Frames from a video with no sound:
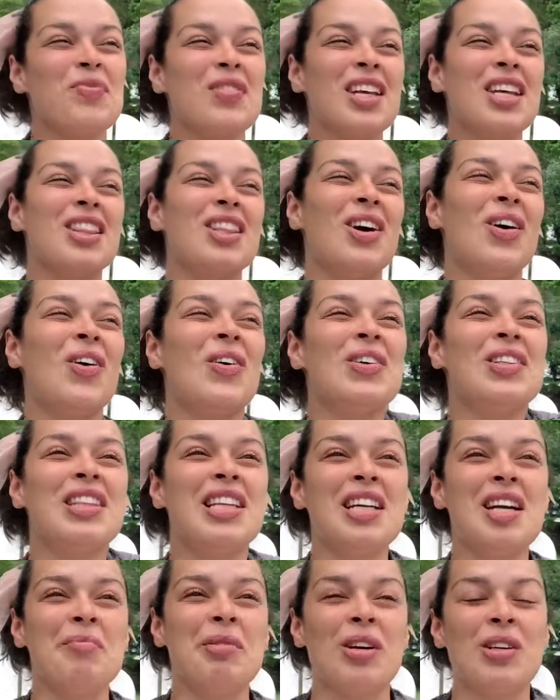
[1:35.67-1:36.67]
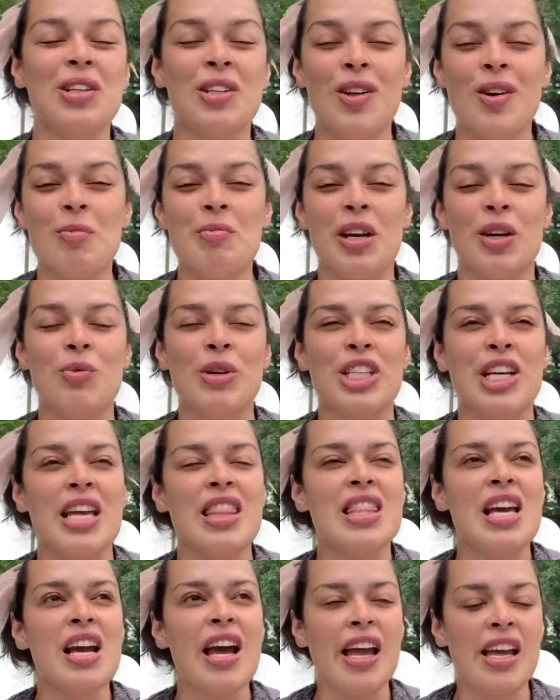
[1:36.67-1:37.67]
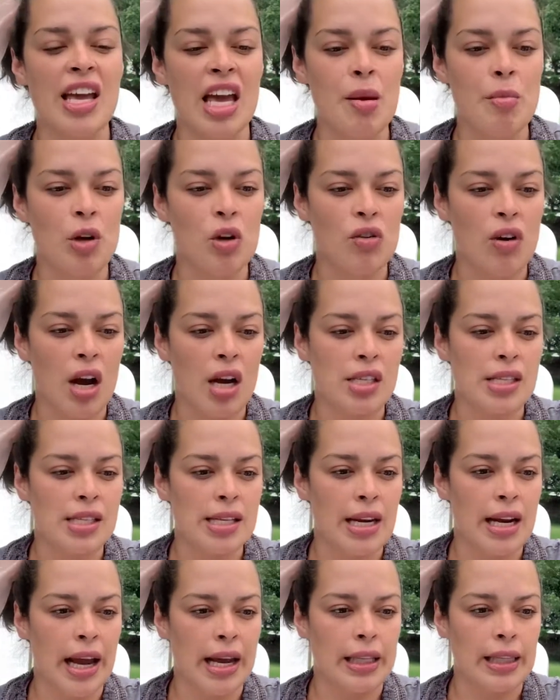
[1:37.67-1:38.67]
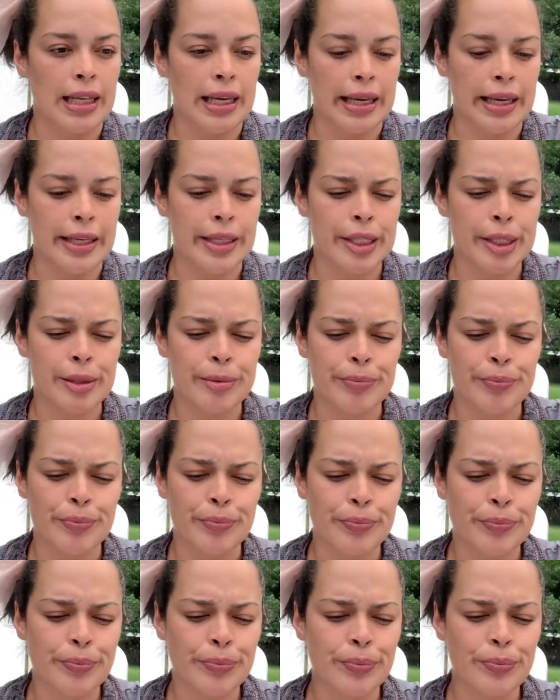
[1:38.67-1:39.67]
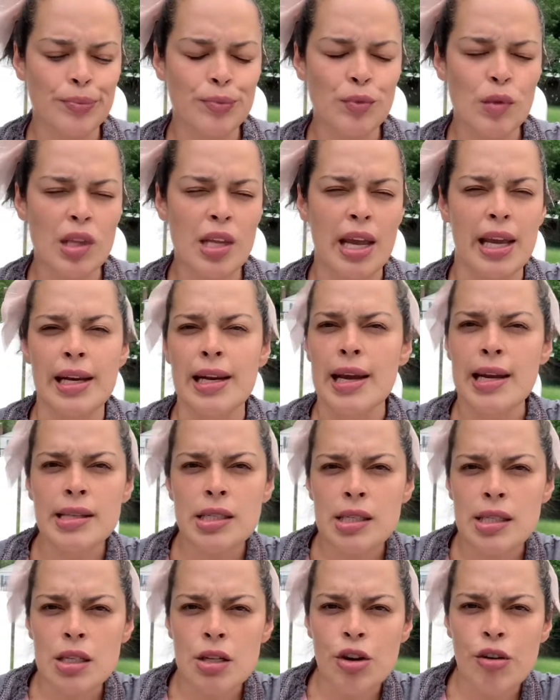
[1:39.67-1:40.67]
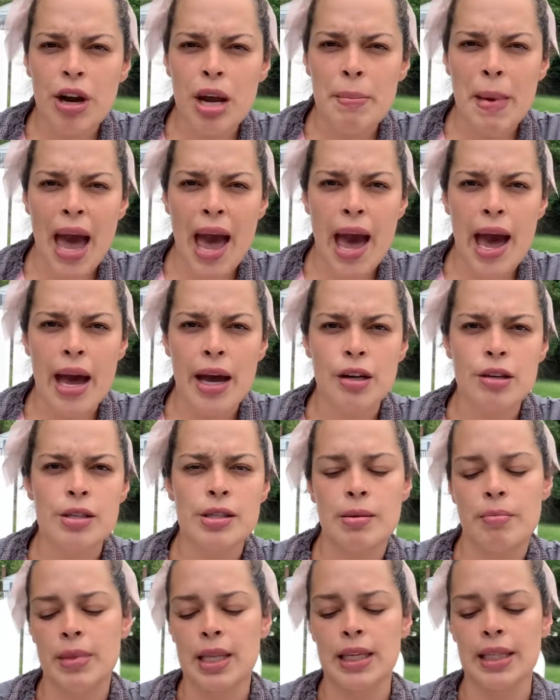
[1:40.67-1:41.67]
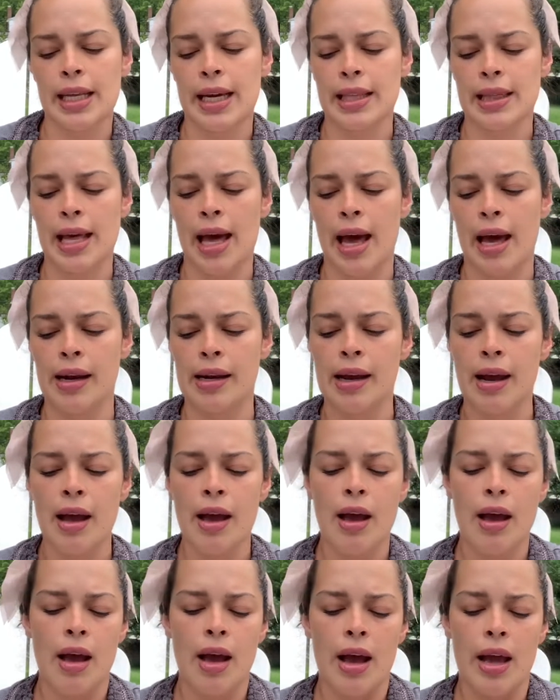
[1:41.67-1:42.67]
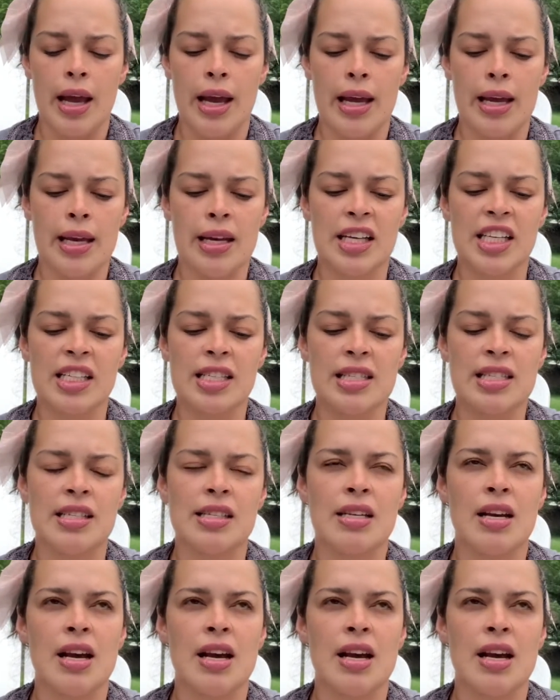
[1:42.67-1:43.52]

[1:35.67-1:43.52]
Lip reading: The whole thing about GlobeIn, which I think I came across it at like an Instagram ad or something like that, is